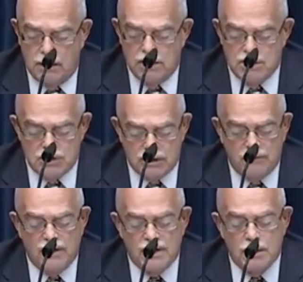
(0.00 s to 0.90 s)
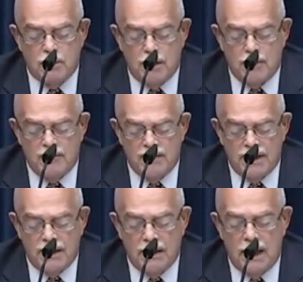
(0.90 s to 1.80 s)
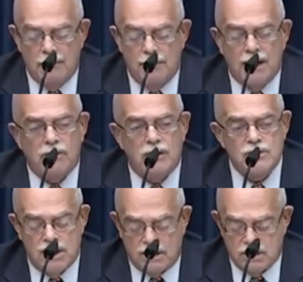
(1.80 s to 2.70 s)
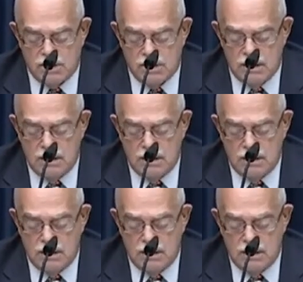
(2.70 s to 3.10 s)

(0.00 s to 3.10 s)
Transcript: circumventing proper vetting and background checks.